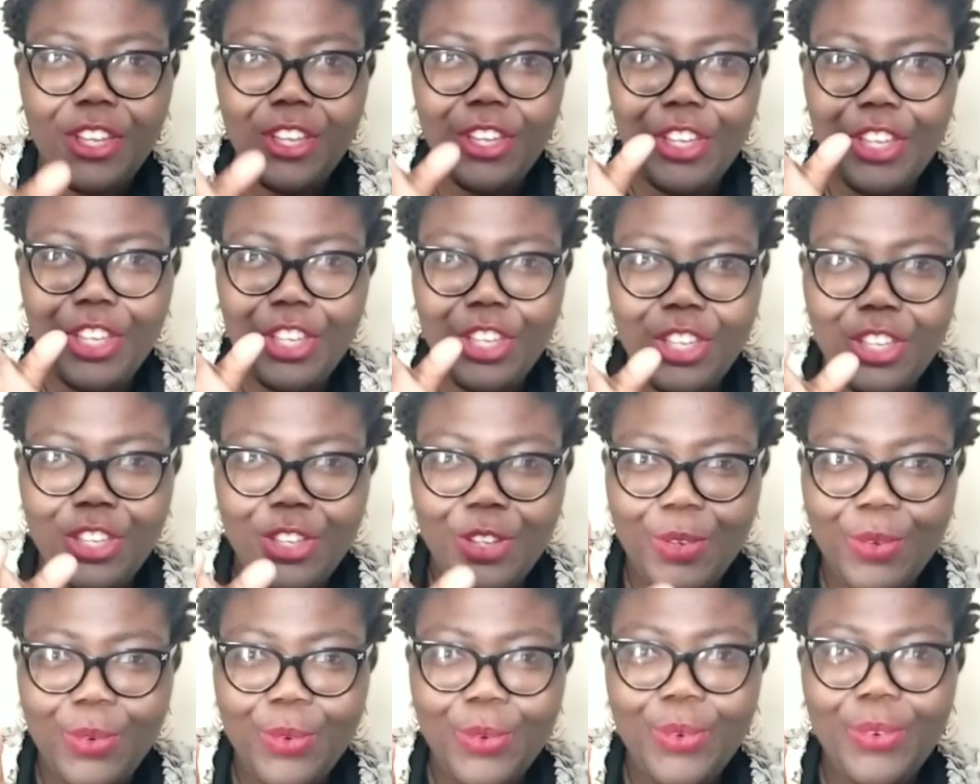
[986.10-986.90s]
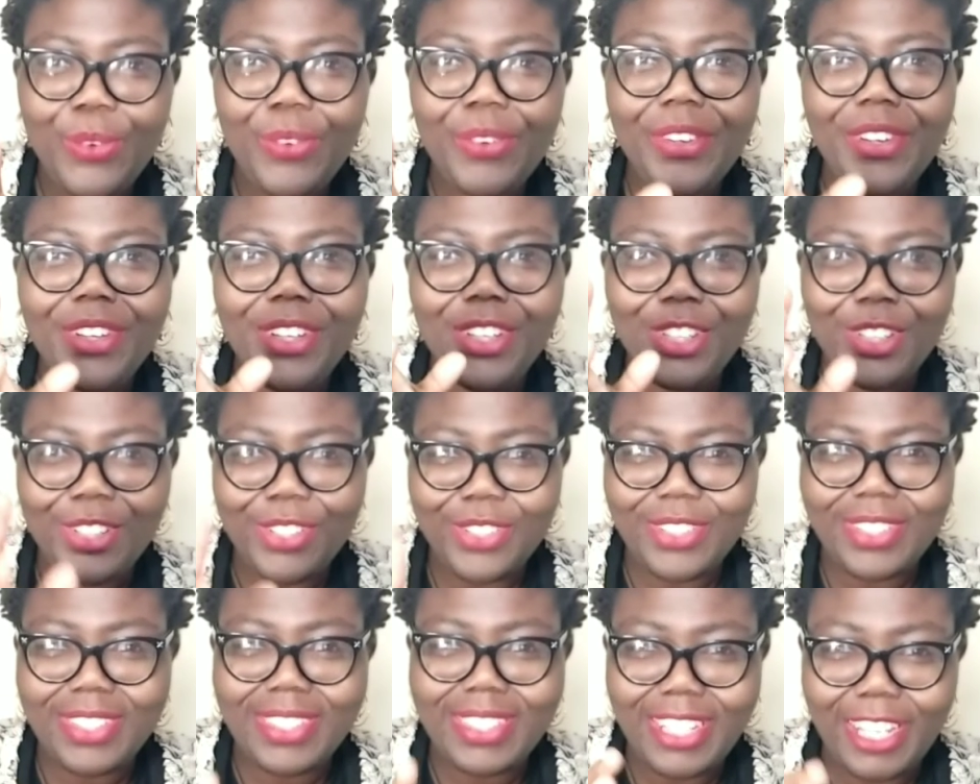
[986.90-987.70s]
You
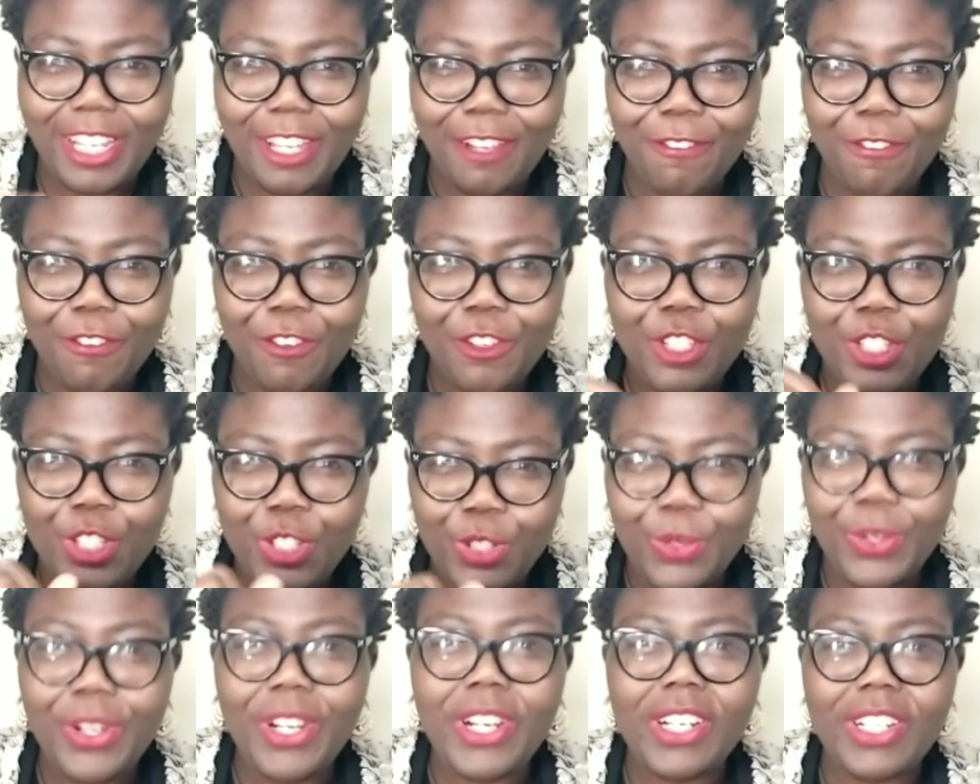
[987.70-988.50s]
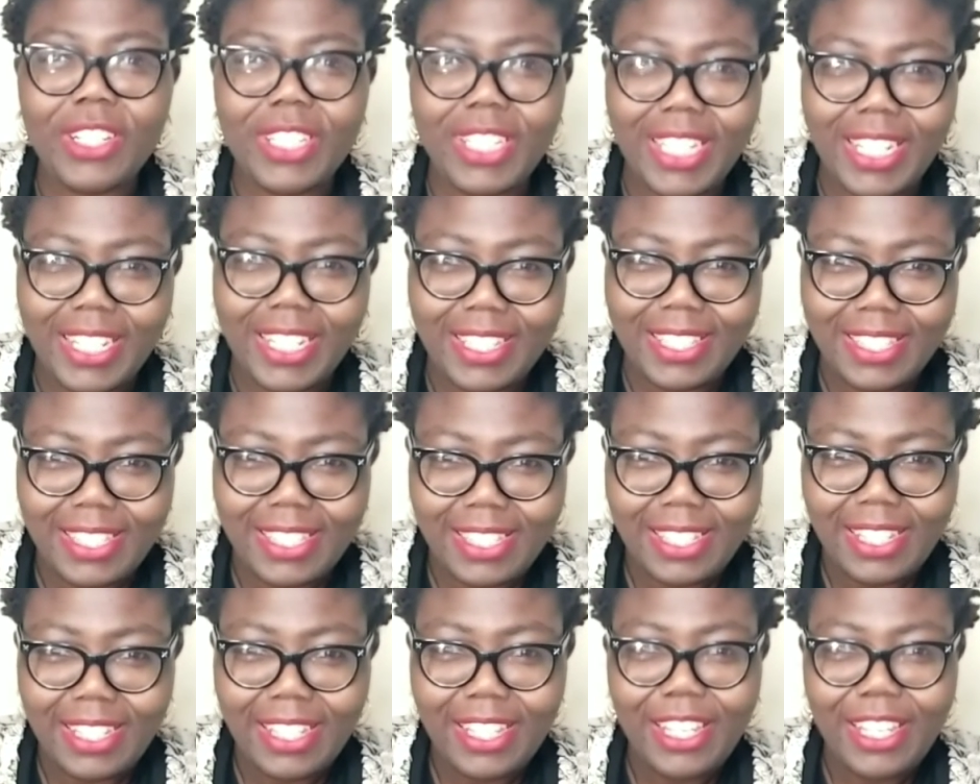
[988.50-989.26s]
yourself, you got this.